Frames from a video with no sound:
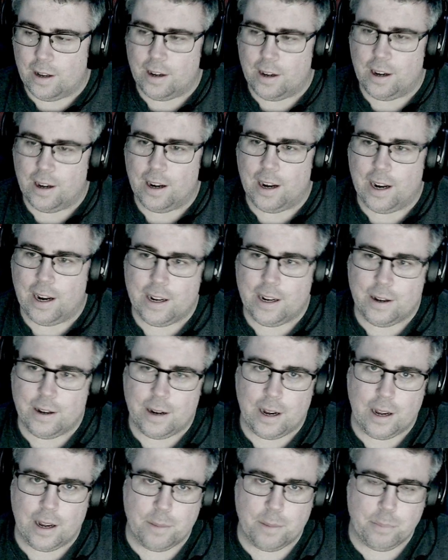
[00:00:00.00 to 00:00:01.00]
I
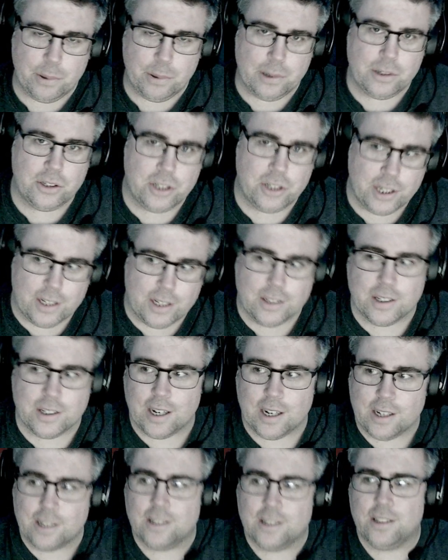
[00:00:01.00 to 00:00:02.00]
had put jeans
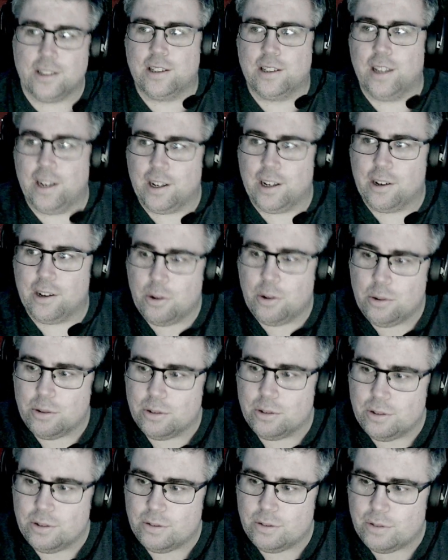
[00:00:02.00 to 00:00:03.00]
on because it's getting
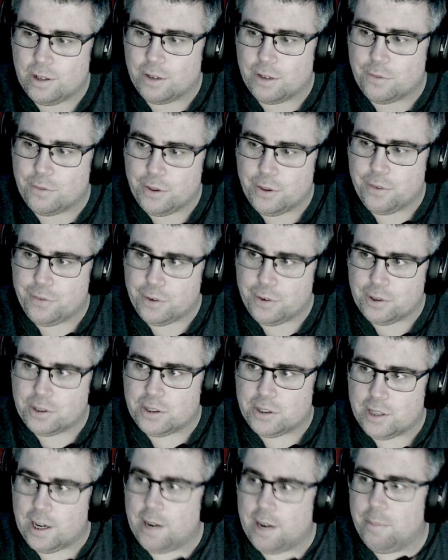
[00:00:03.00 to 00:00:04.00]
cold, like for the
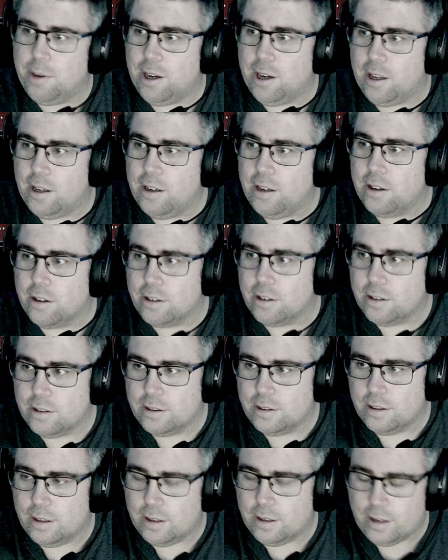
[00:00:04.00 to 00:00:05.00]
first time in a year,
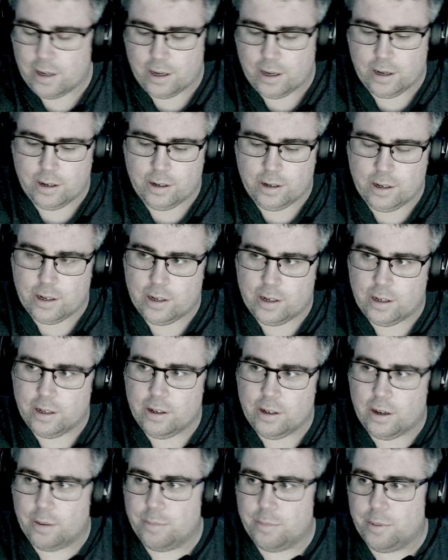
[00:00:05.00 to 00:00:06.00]
and
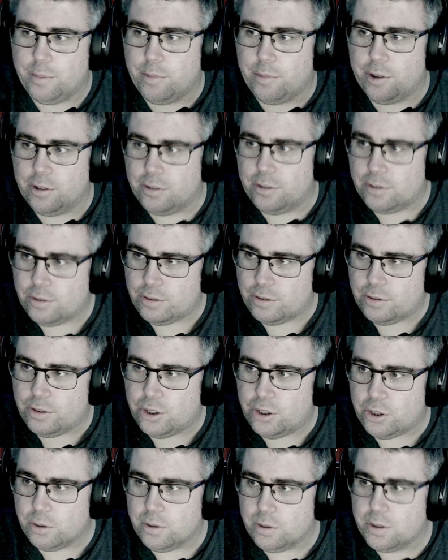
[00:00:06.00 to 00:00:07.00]
I've been wearing
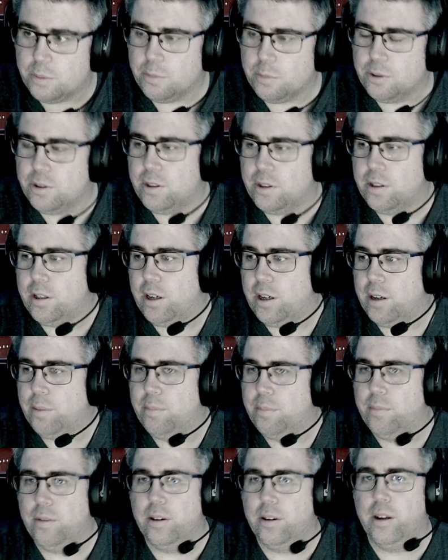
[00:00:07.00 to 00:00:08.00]
shorts most of the time,
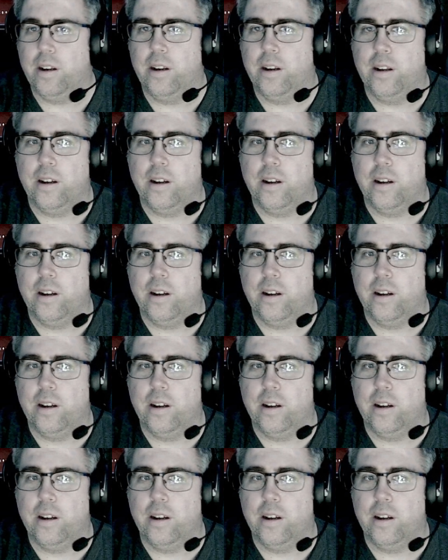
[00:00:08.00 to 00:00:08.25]
and